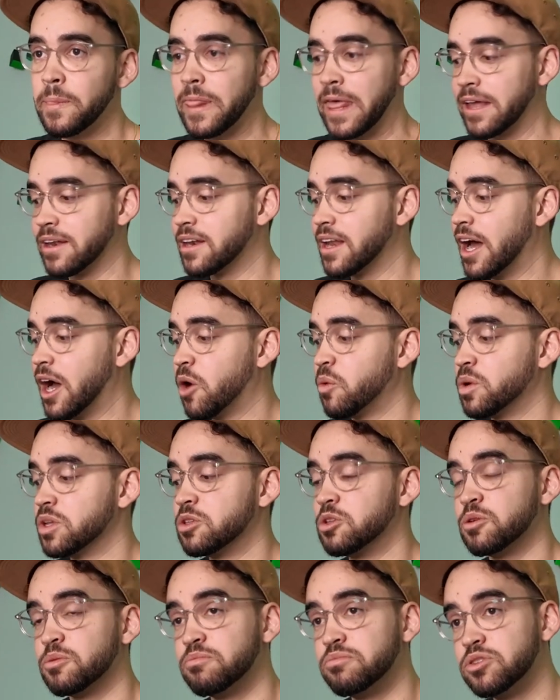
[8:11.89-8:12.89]
And now
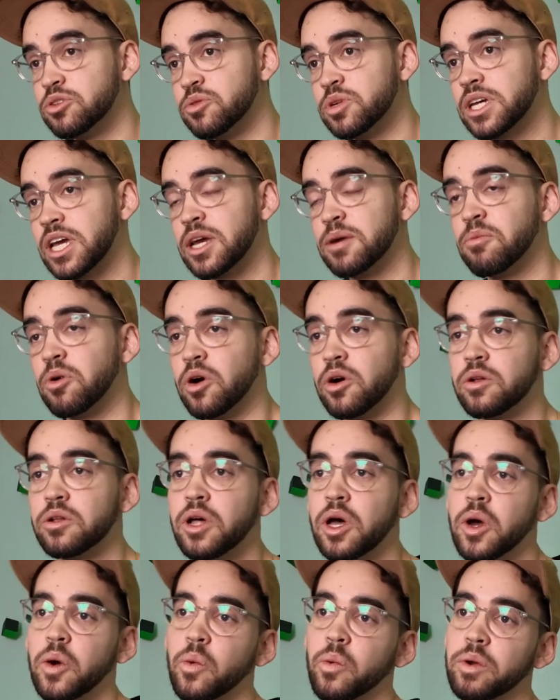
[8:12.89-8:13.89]
with the blue cable,
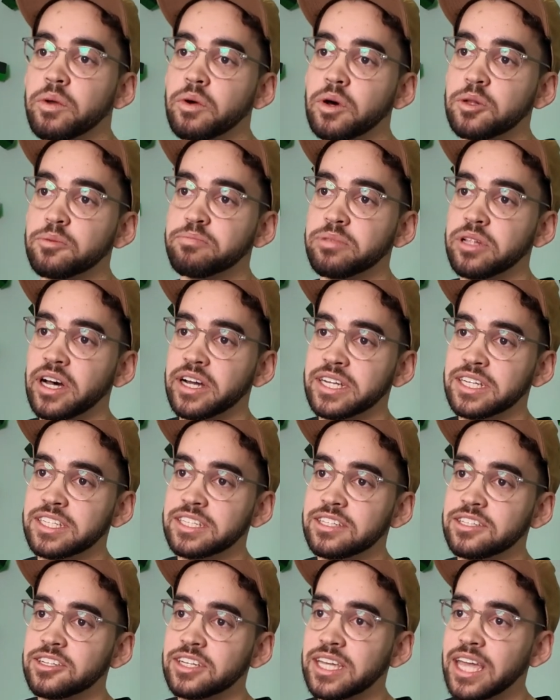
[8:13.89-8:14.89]
we will plug
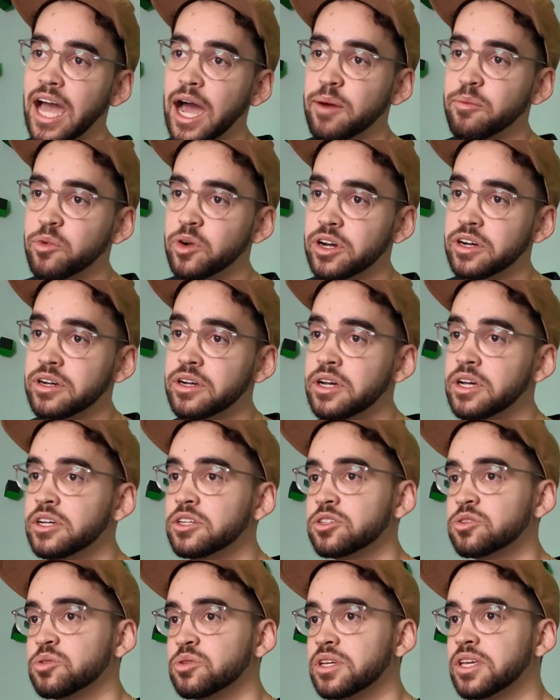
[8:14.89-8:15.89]
in the camera
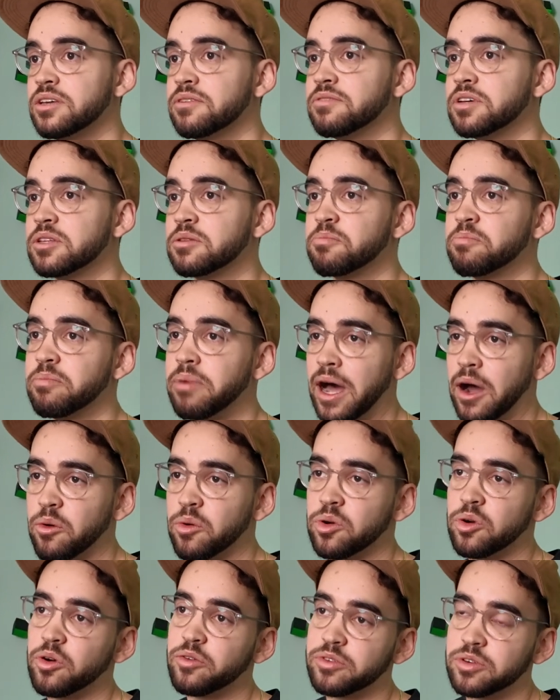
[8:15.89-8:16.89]
to give it
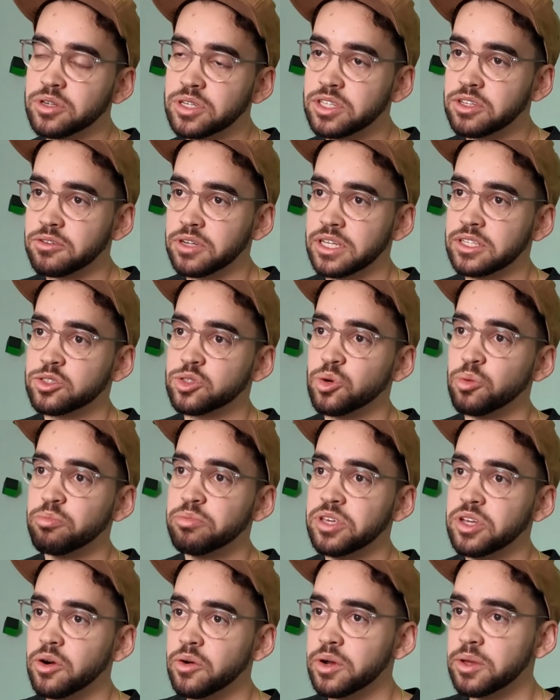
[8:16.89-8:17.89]
power over Ethernet, so
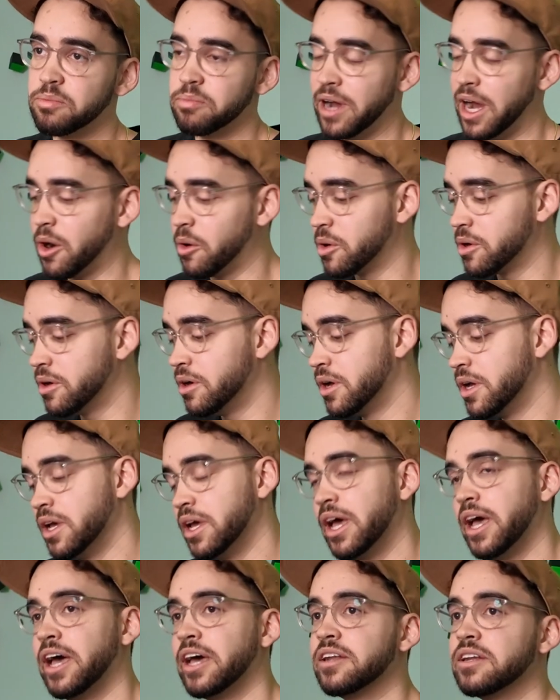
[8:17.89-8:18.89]
PoE power,
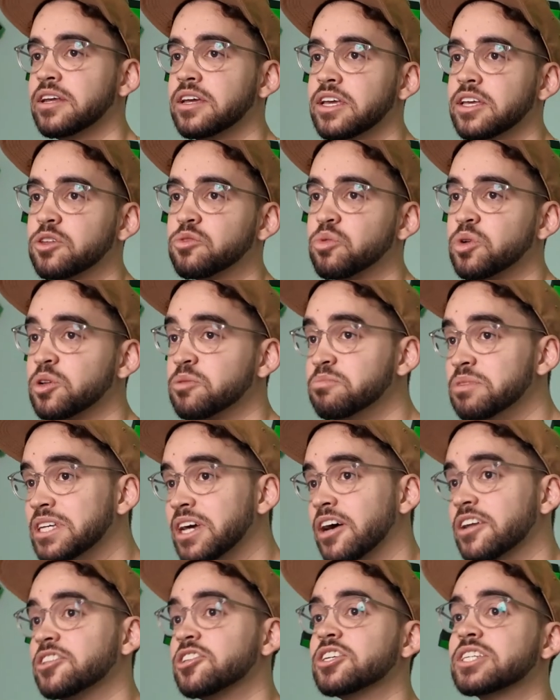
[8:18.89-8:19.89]
and it will be
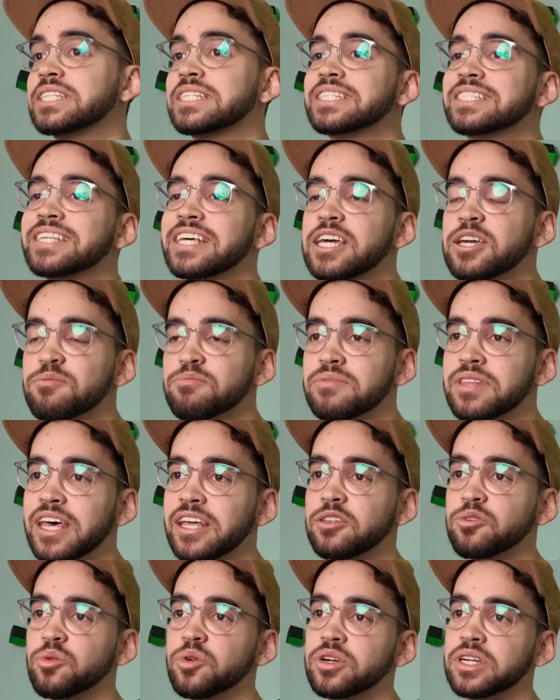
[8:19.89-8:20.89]
on the same
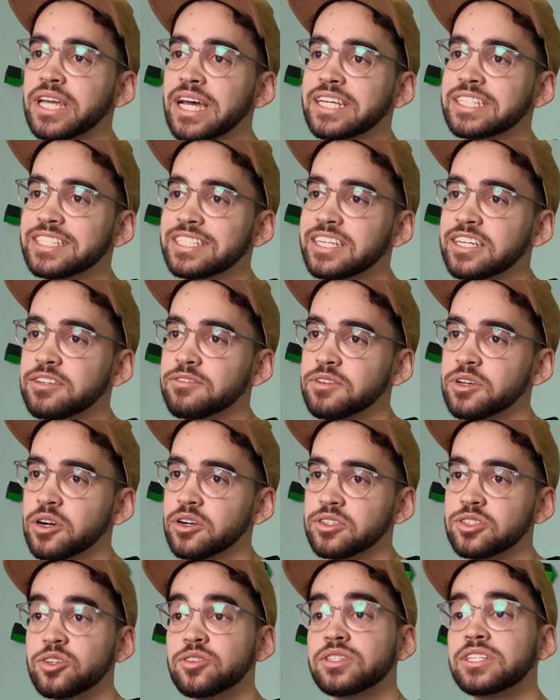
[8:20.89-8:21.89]
network as the
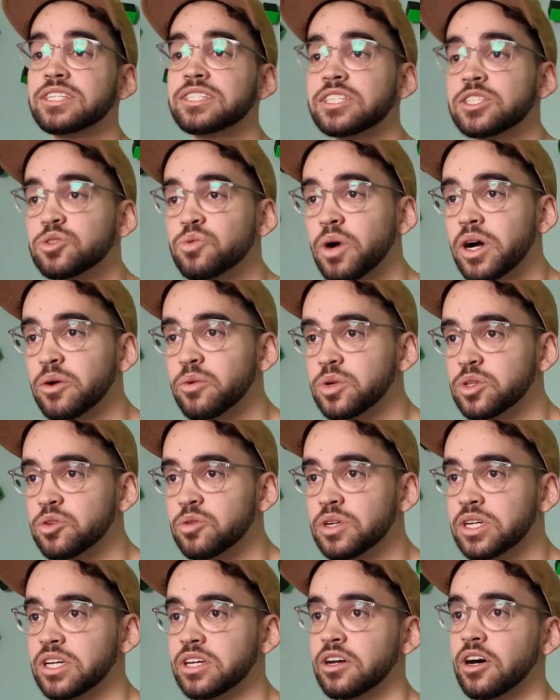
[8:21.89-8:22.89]
NVR. So this is why we're
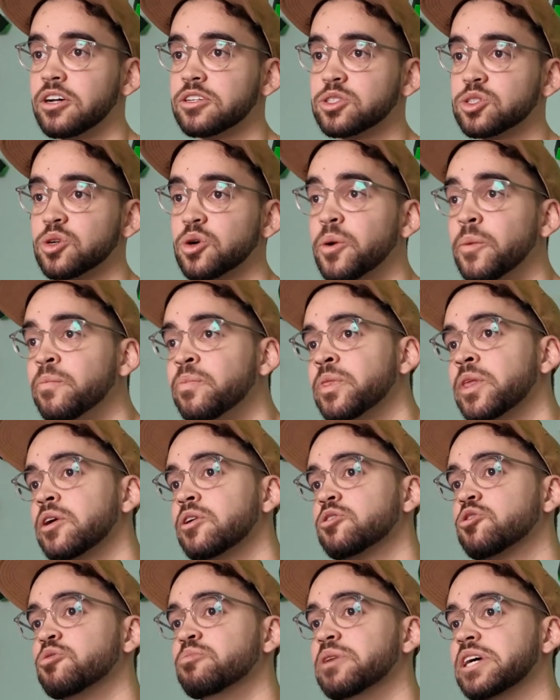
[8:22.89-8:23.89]
doing it also,
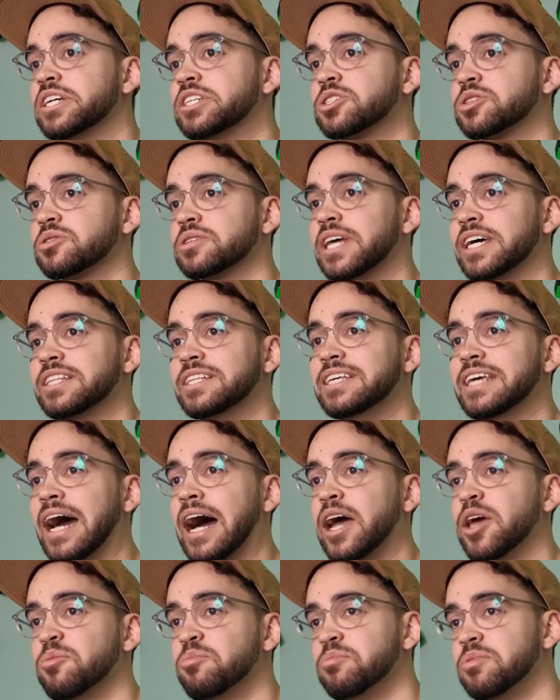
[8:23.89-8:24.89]
to make sure that the
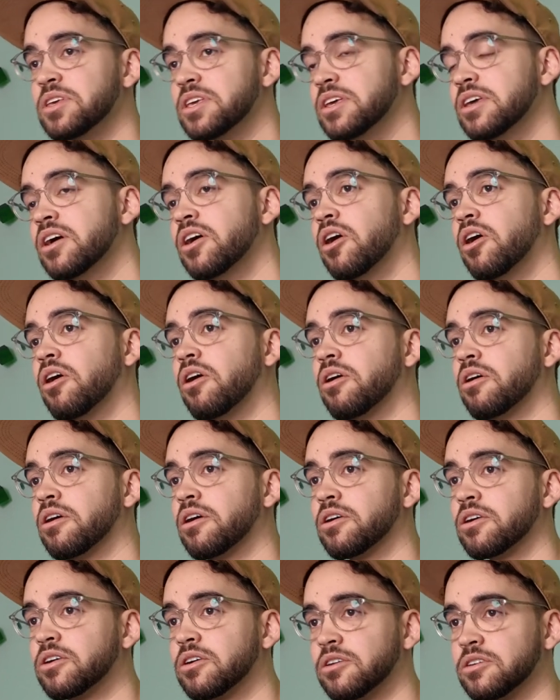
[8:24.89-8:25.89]
IP
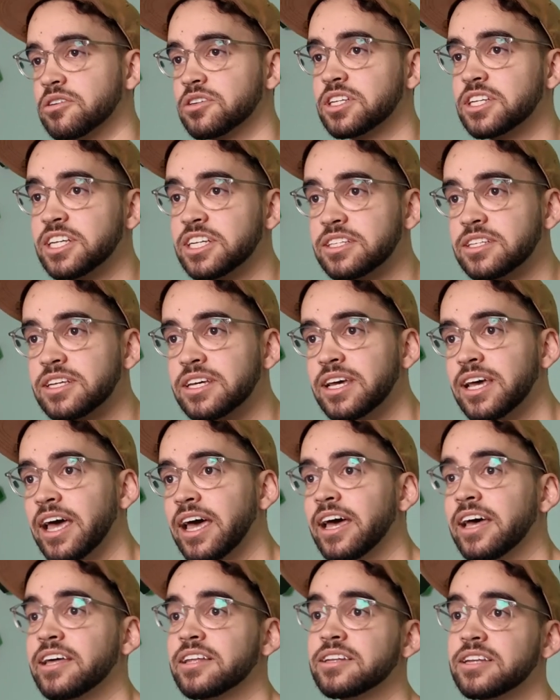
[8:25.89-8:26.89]
are coordinate
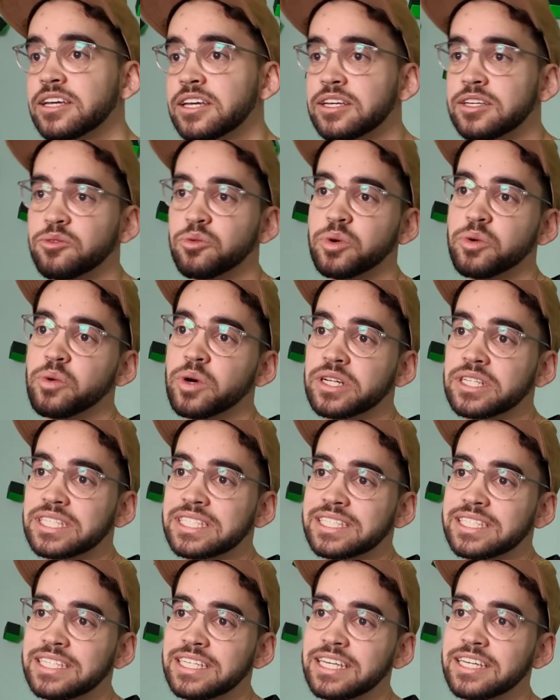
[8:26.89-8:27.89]
and we will
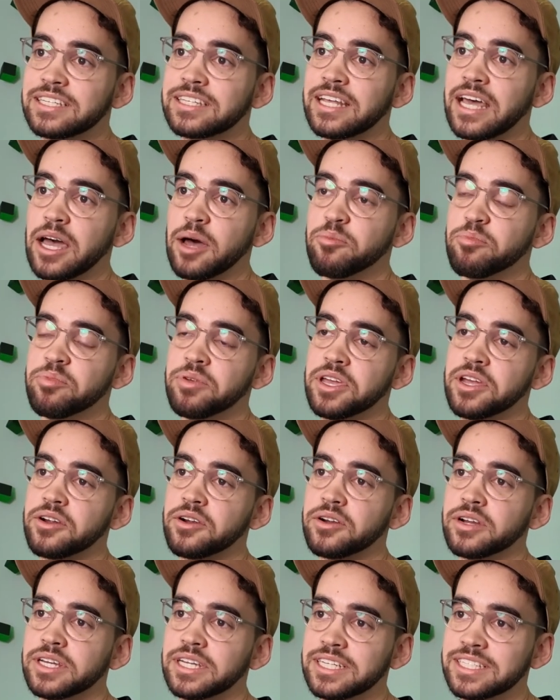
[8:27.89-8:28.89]
see it
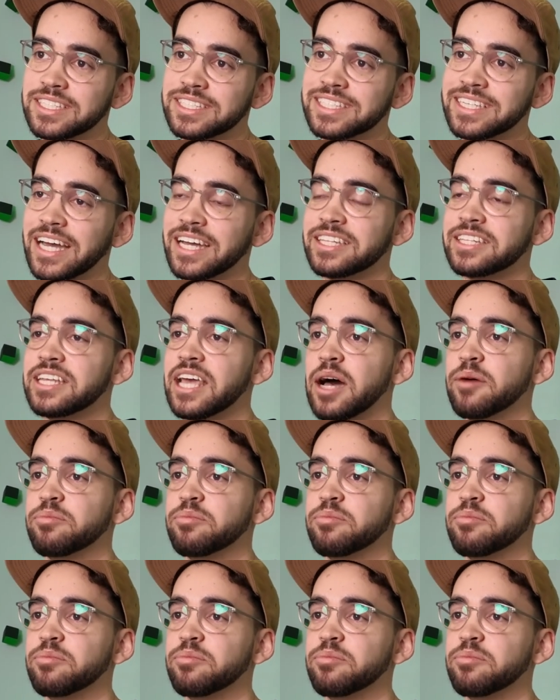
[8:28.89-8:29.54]
appear inside the